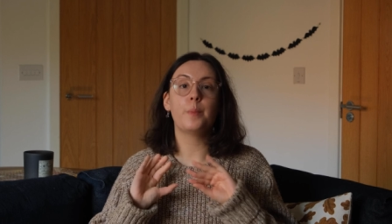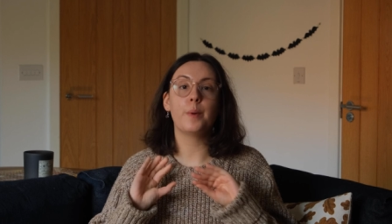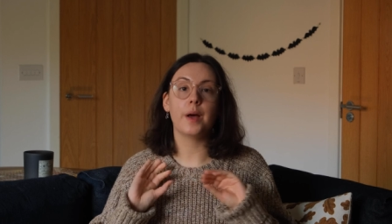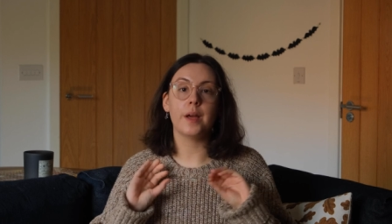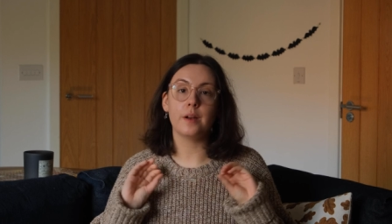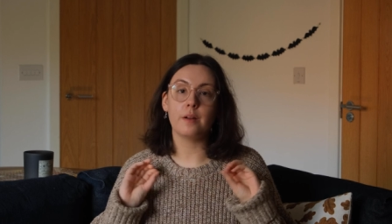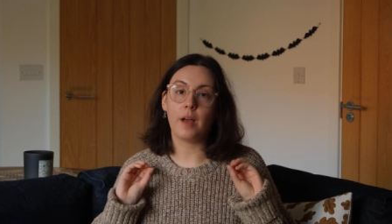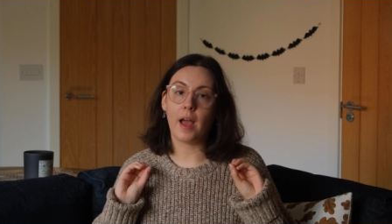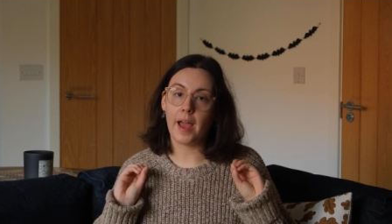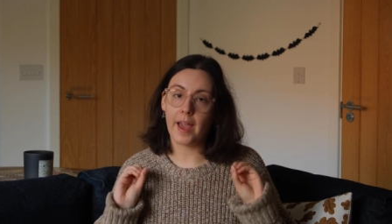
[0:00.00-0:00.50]

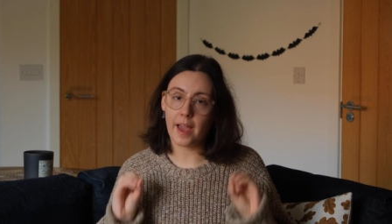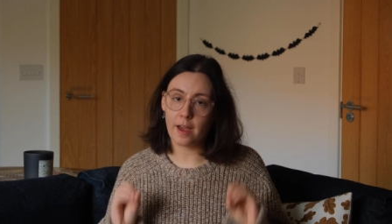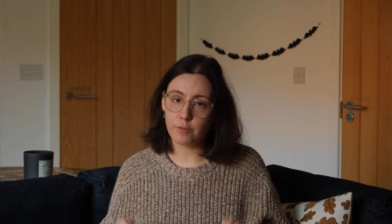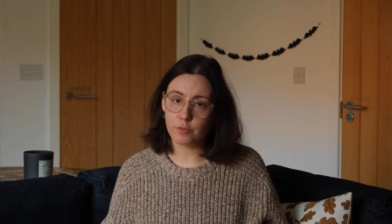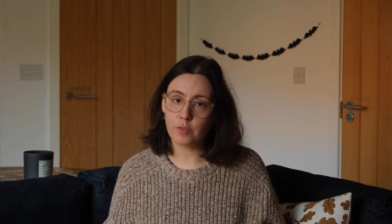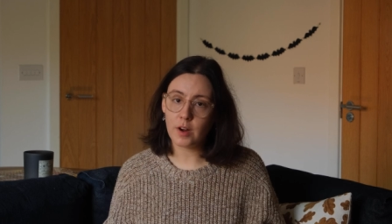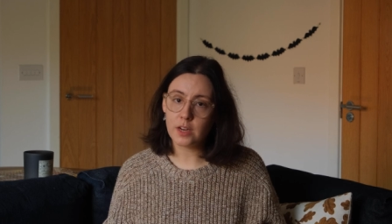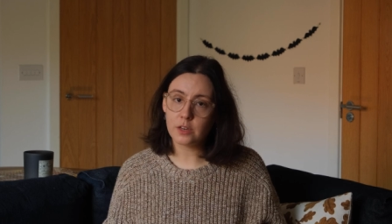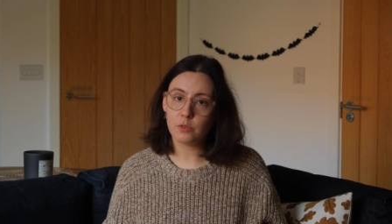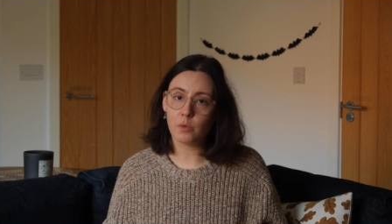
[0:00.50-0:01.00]
but I
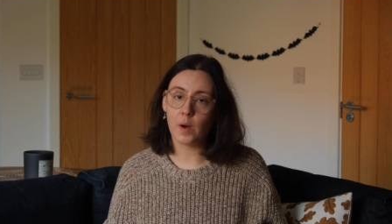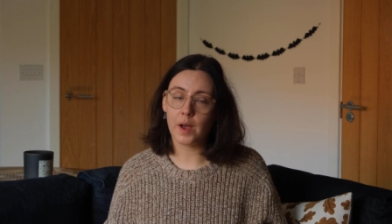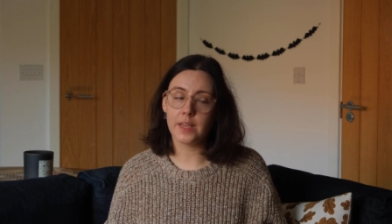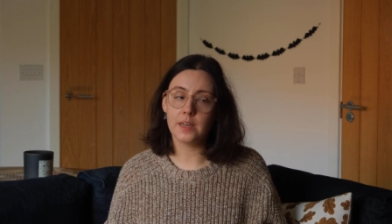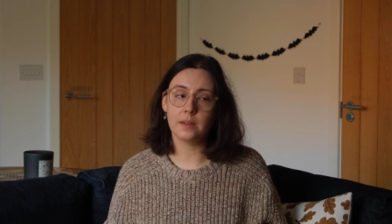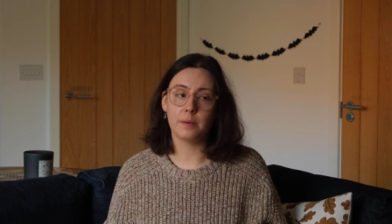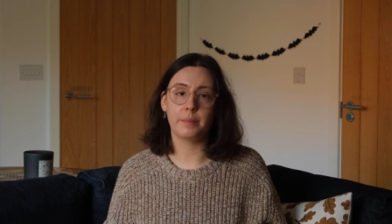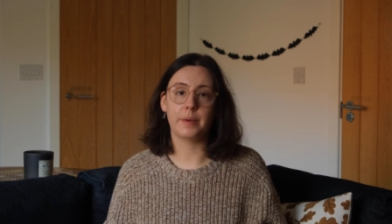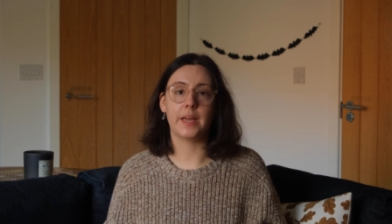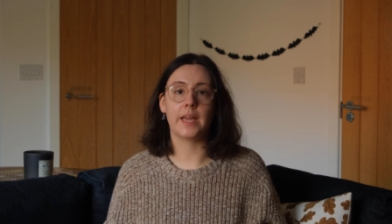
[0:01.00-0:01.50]
have read
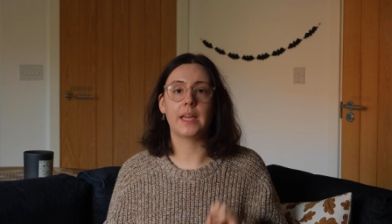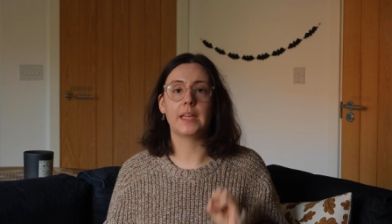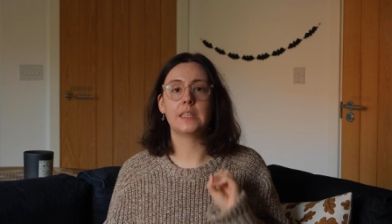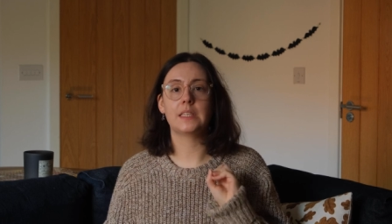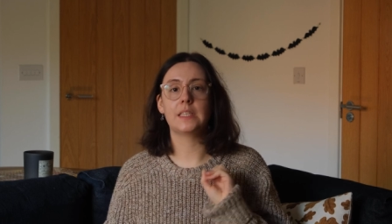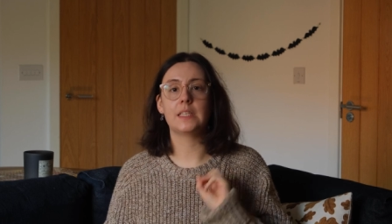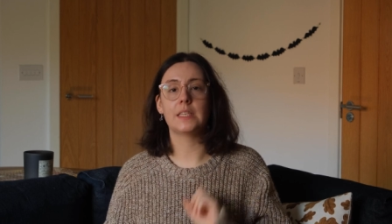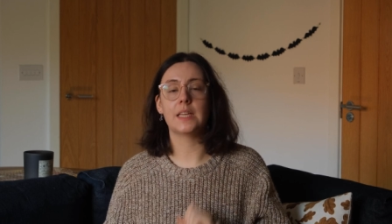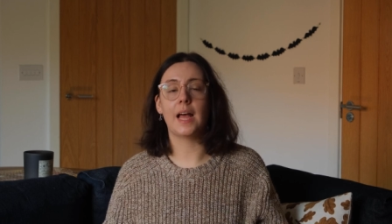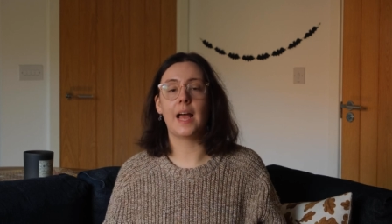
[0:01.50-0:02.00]
quite a
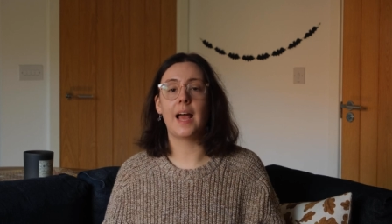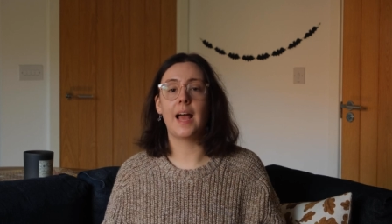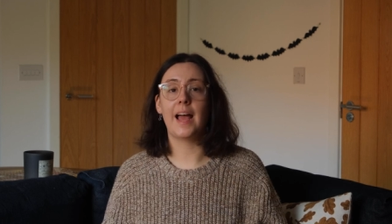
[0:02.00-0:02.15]
bit,